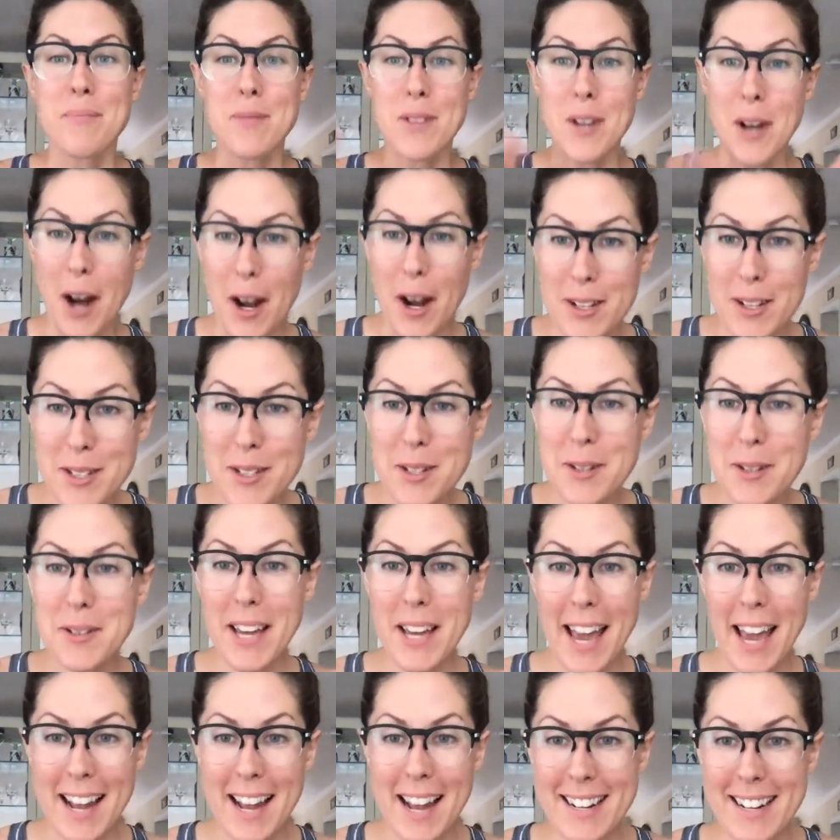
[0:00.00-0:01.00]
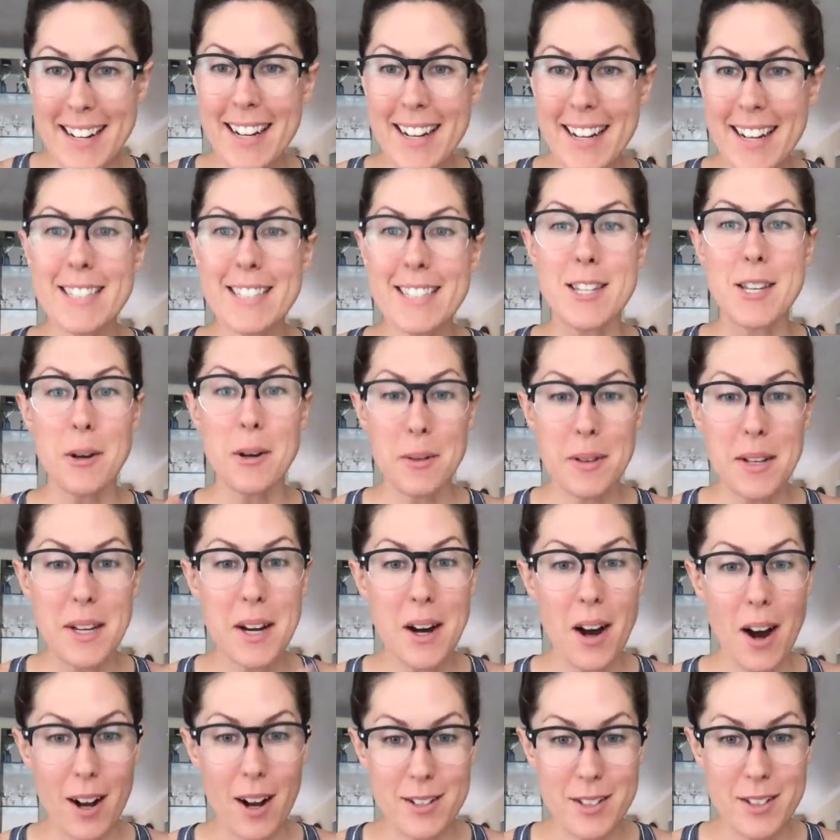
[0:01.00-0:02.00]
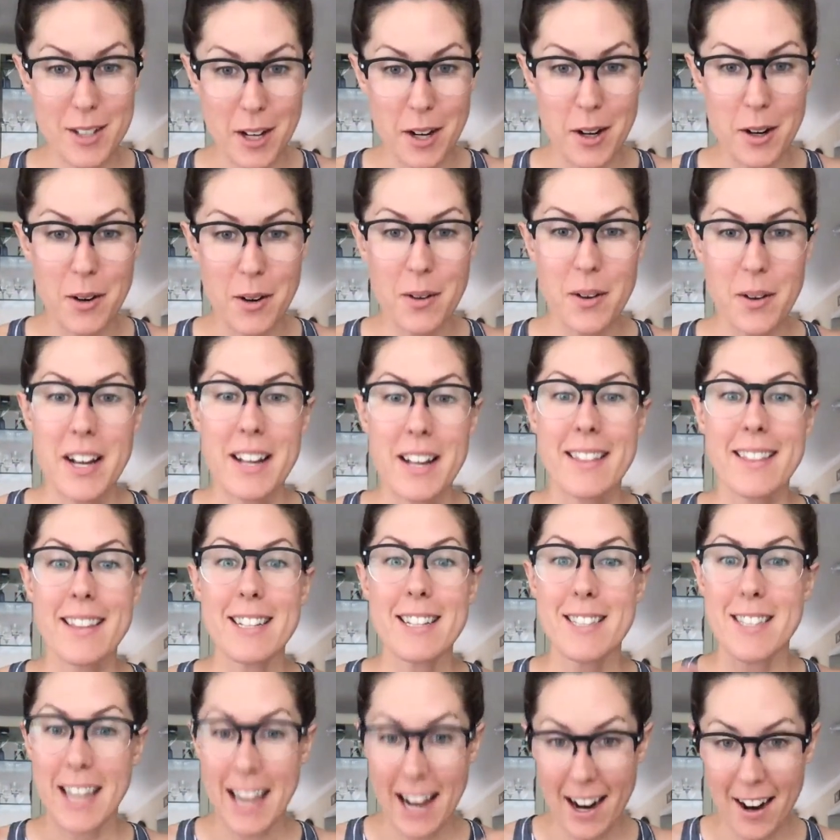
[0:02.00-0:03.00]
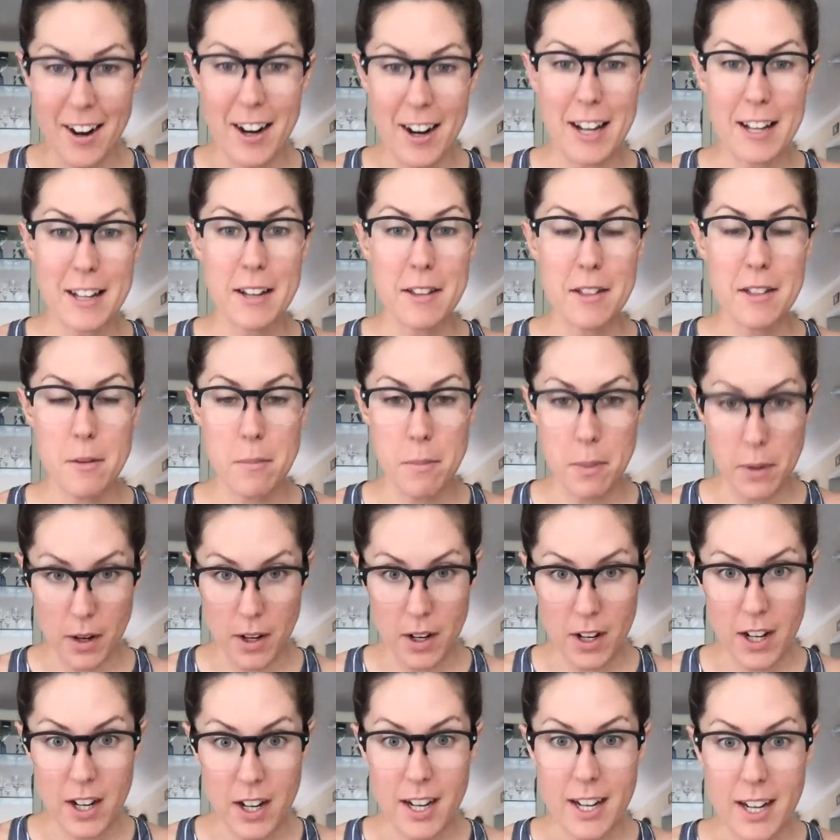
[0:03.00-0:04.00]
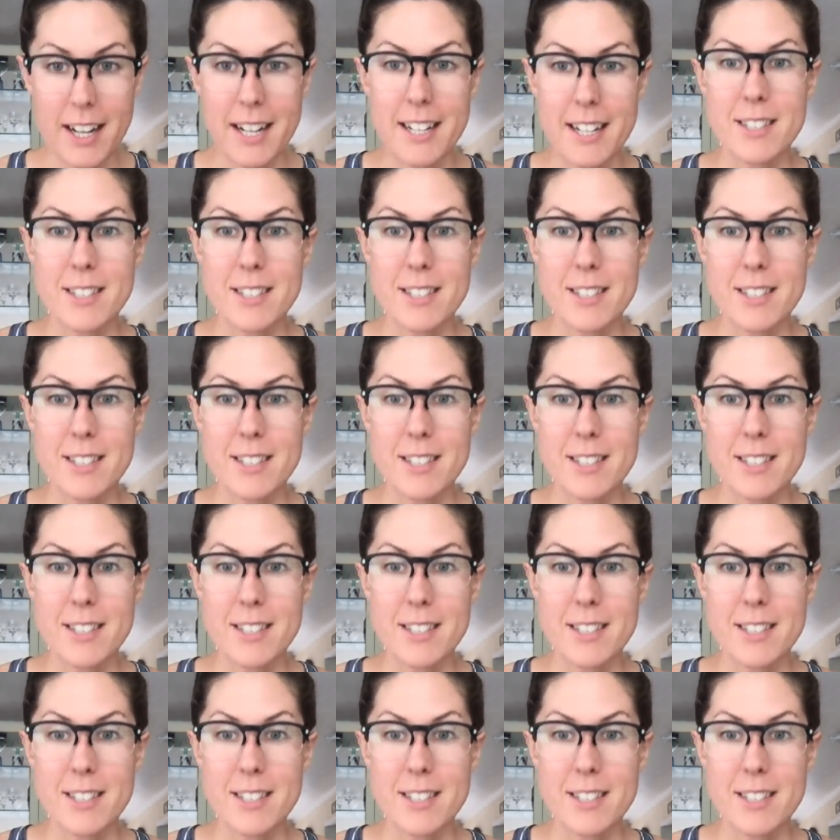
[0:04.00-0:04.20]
Costco Canada is the only Costco that's carrying the book.